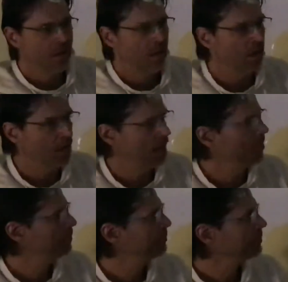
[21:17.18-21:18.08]

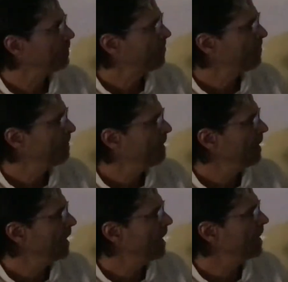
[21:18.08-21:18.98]

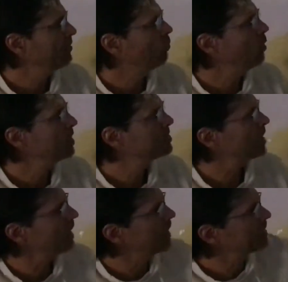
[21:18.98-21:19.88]
And once a
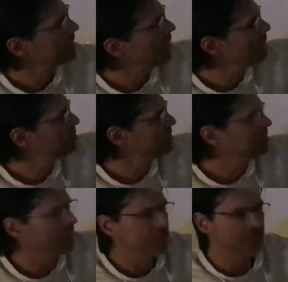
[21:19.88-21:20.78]
lot of times these
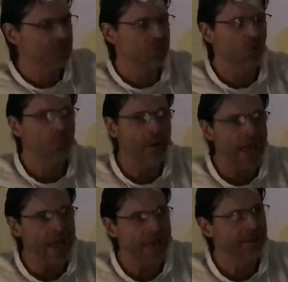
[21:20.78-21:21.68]
things get so
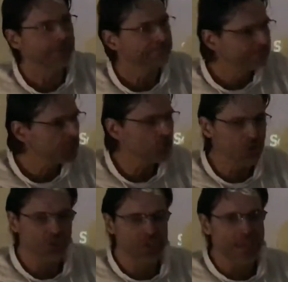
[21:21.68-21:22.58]
bad, you
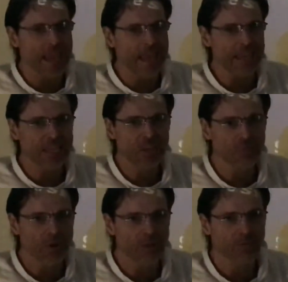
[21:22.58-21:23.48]
just can't get
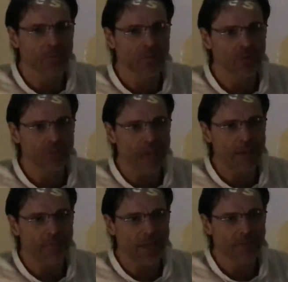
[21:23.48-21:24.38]
rid of them when there's that
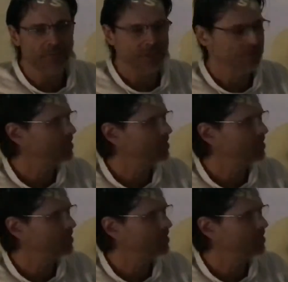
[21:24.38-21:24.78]
bad infested.